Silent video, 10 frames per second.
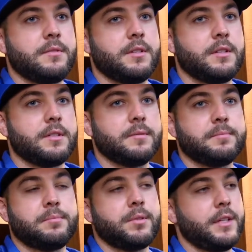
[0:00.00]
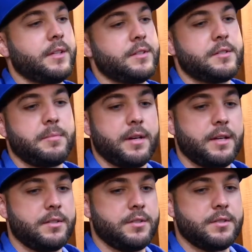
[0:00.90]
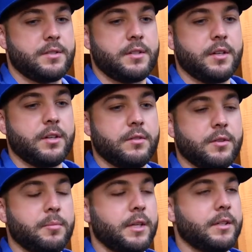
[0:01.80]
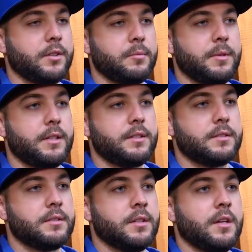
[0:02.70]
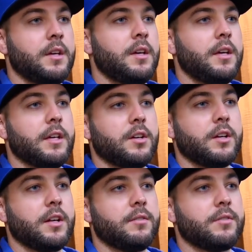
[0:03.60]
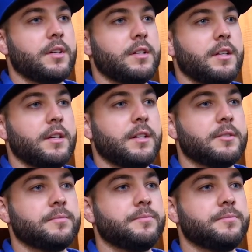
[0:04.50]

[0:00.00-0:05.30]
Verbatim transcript: Um, pretty good spot. Just cut over the plate a little bit, and he caught it out front and hit it out.